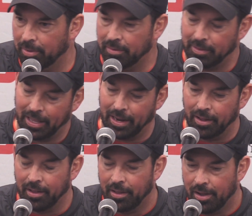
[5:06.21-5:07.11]
But again,
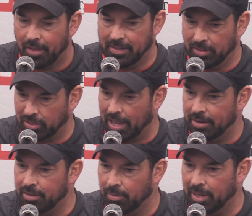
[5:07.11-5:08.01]
on the other
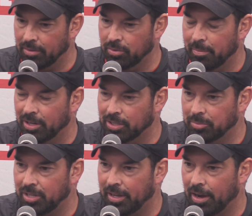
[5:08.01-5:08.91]
side, you know, we've got to do a better
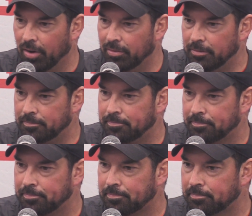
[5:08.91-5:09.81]
job to take care of it.